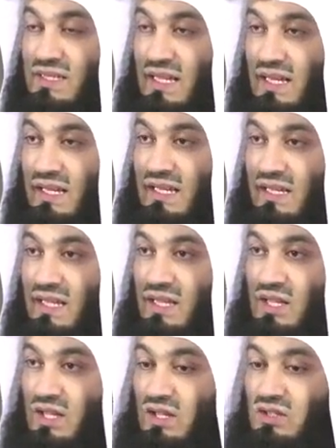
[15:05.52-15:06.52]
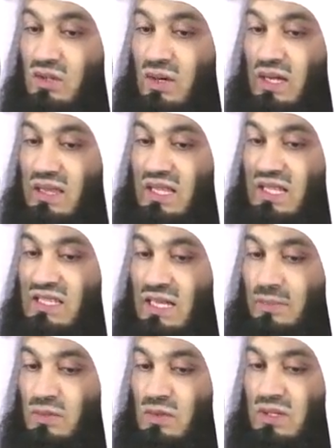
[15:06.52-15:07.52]
exactly. So I think it's
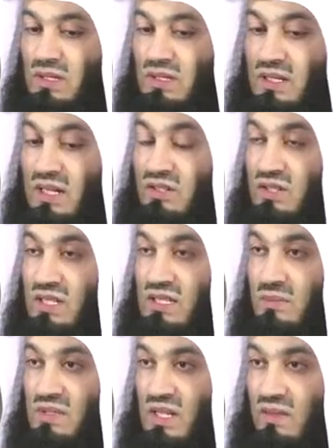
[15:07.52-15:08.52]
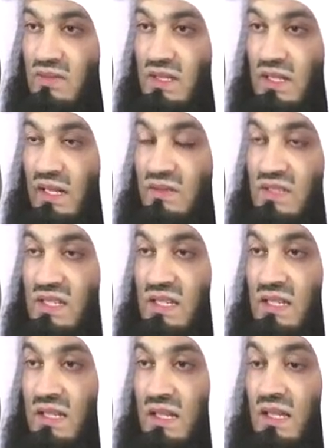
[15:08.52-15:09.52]
up to the countries themselves, and I've
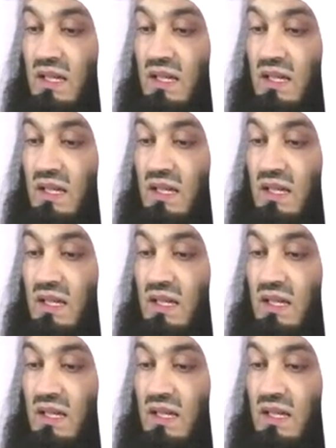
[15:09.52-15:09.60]
seen